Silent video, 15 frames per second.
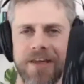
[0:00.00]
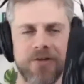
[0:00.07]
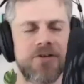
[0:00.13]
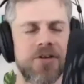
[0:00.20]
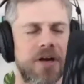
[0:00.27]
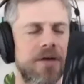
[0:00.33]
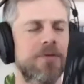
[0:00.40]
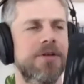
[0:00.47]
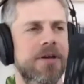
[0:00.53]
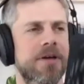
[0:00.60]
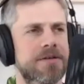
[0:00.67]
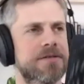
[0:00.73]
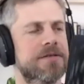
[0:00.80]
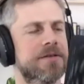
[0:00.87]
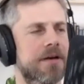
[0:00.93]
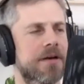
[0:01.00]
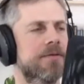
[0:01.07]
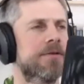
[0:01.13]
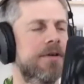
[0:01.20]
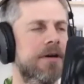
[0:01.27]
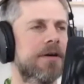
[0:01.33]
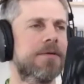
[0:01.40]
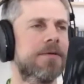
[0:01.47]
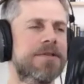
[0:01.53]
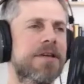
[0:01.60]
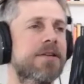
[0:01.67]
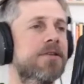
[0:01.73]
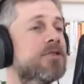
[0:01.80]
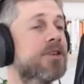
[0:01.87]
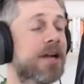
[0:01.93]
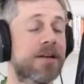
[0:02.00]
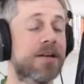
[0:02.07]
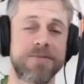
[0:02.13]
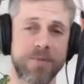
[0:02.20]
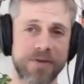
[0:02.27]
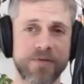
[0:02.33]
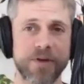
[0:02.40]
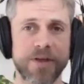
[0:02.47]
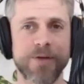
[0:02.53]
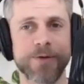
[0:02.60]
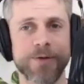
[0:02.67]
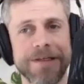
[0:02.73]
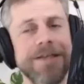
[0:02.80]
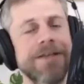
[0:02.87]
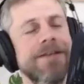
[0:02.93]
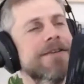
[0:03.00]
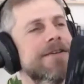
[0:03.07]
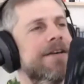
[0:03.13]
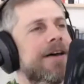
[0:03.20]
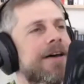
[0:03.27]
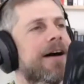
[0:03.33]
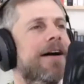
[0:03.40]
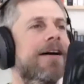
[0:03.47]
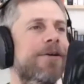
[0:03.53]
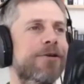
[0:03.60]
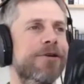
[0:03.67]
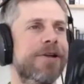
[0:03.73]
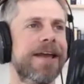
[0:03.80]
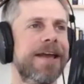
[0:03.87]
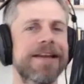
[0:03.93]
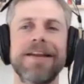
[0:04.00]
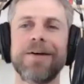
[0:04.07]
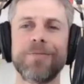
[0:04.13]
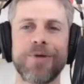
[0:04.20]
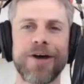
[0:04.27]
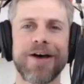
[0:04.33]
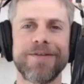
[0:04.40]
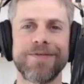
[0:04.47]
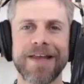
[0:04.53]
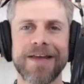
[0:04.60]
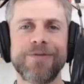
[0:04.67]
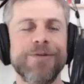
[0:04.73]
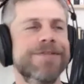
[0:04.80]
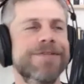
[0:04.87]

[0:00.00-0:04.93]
I would say you challenge me frequently on any number of levels.